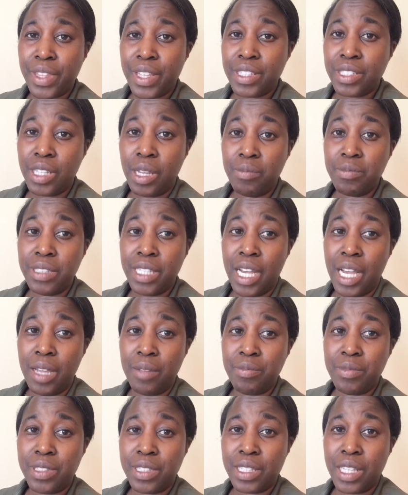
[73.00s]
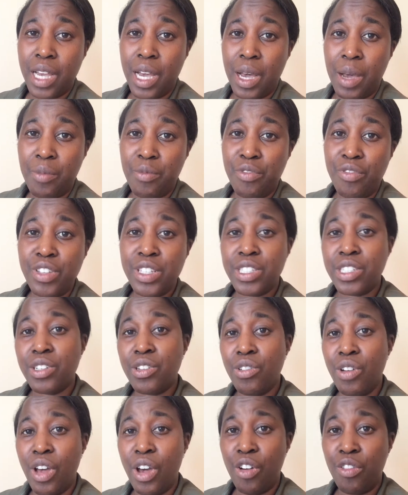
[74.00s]
Sometimes
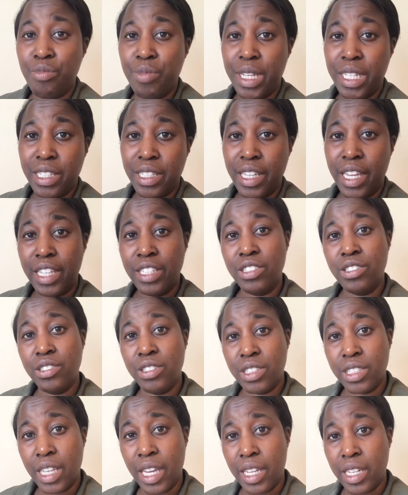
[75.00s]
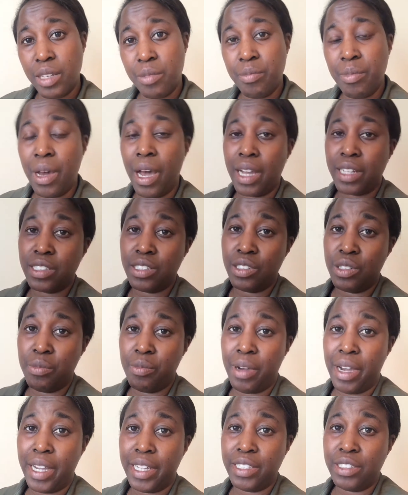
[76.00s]
physical health medications can impact the
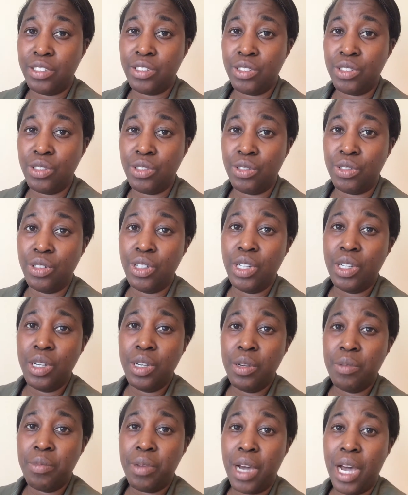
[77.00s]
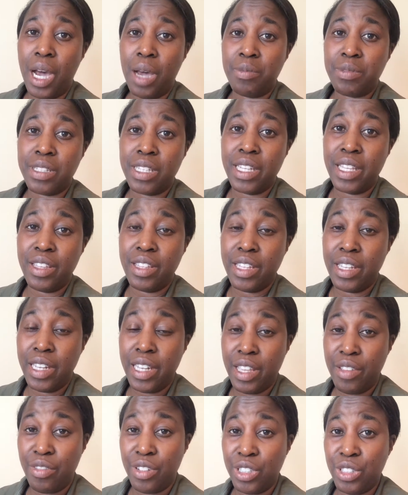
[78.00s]
mind too, perhaps
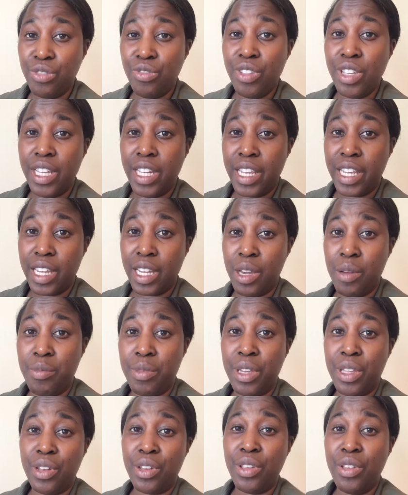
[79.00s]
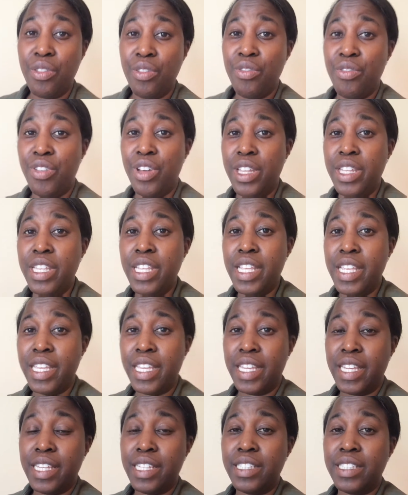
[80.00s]
leave us feeling a bit
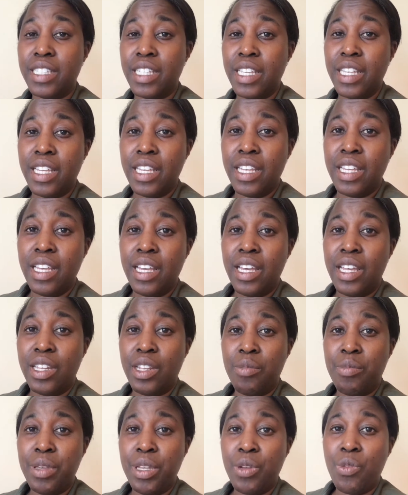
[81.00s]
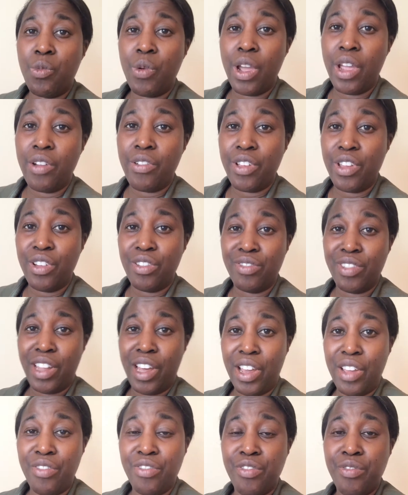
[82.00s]
fatigued and a bit wary of
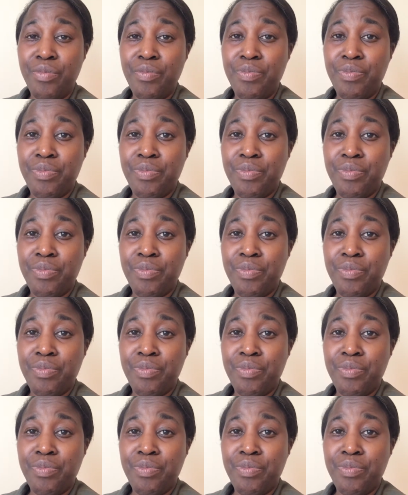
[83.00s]
life.